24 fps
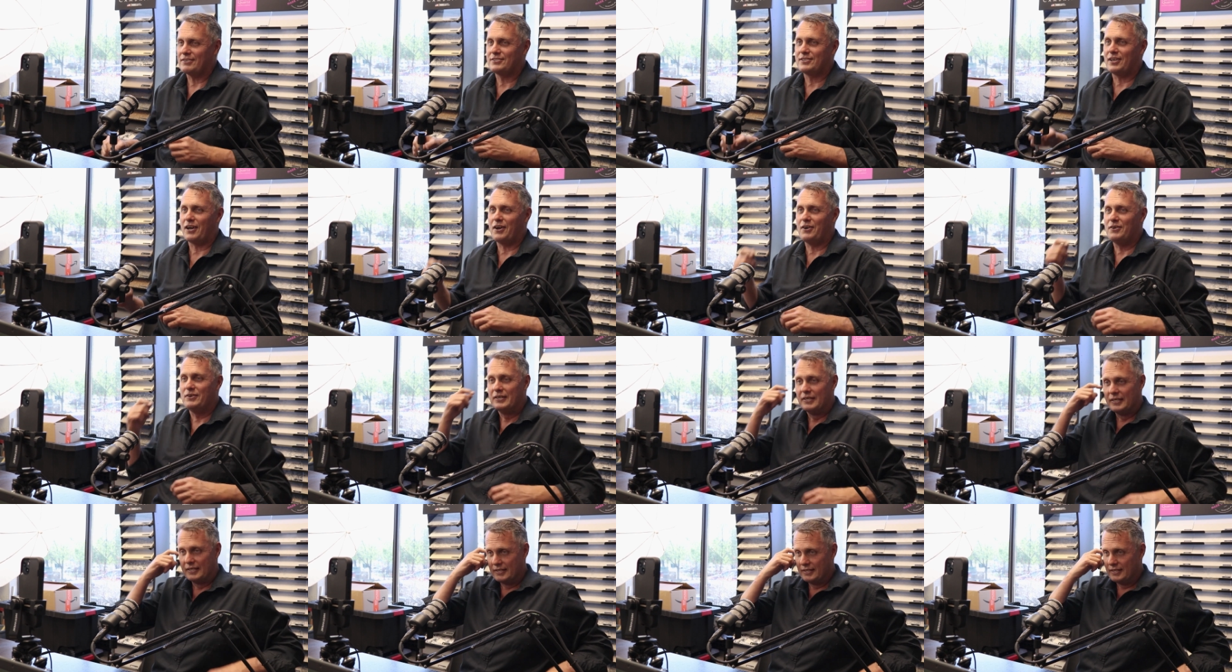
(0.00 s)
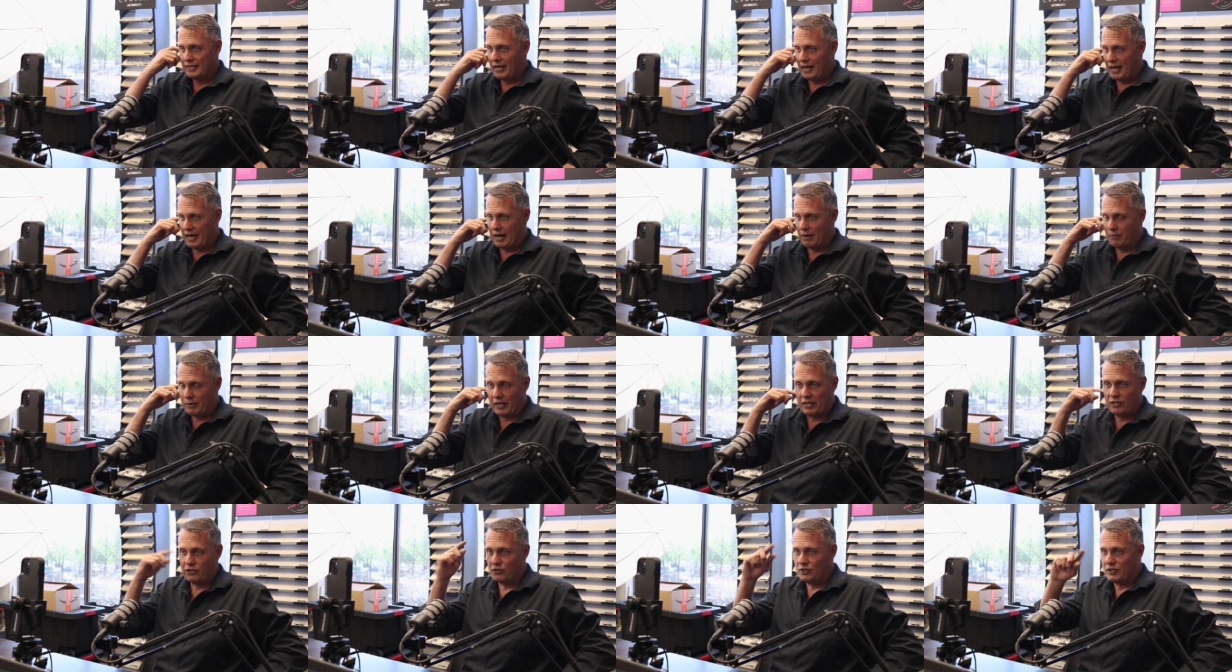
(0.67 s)
So, uh, we're
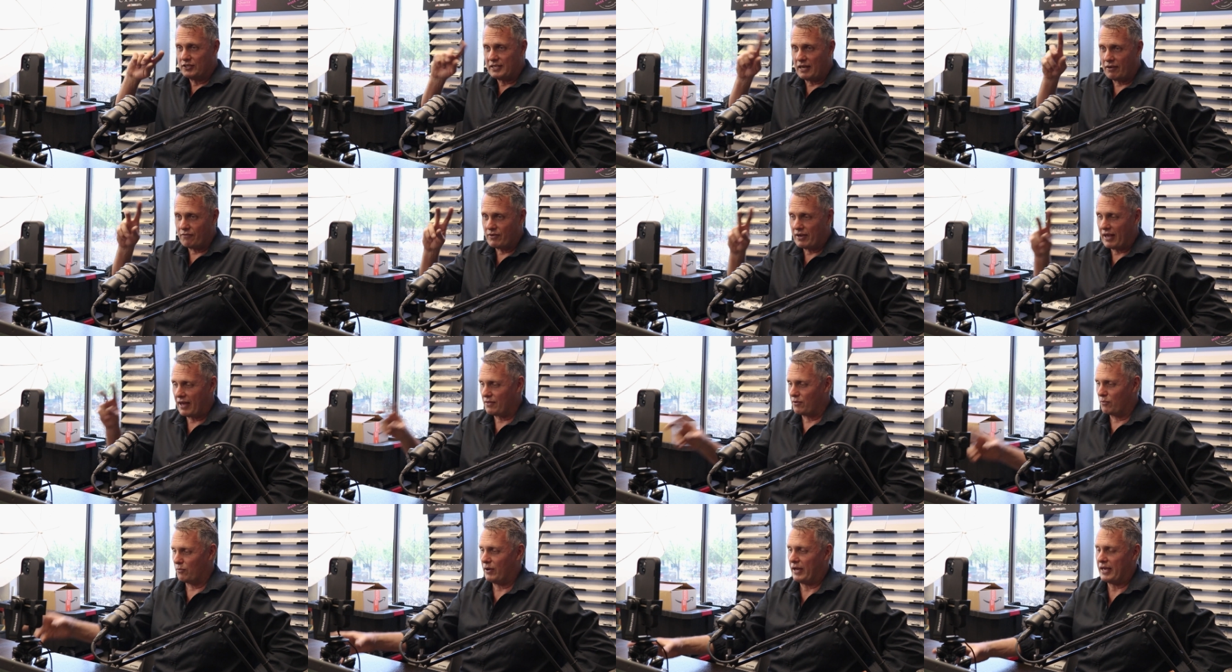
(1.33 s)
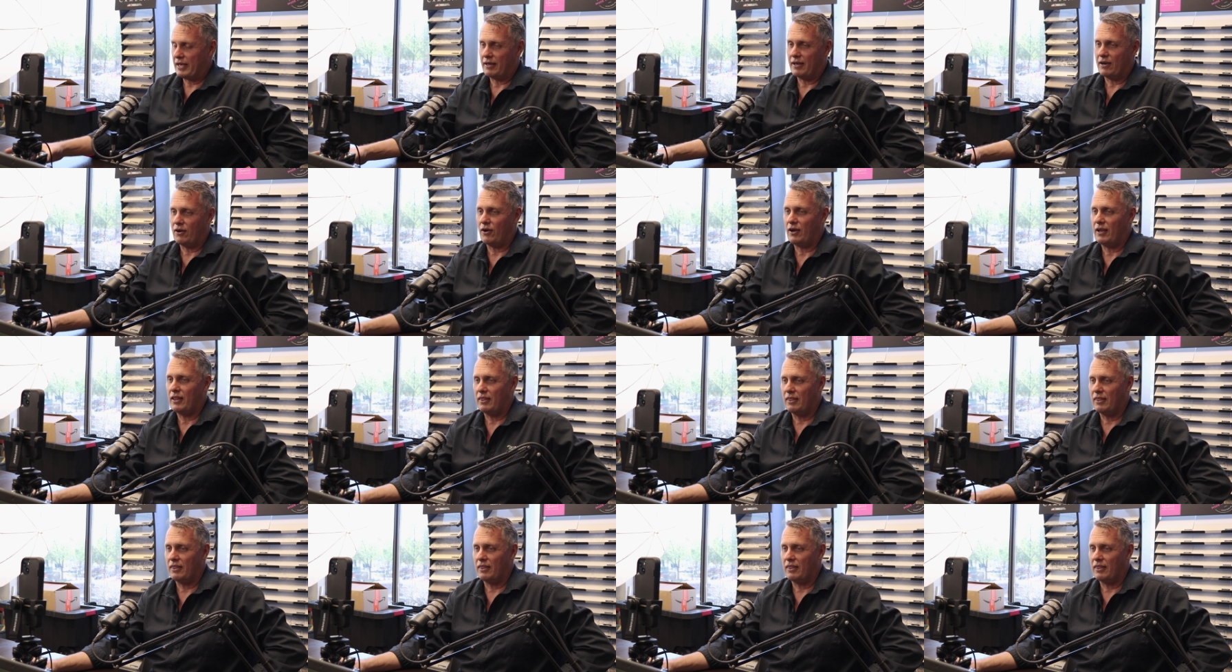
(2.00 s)
going to do this every other week, and I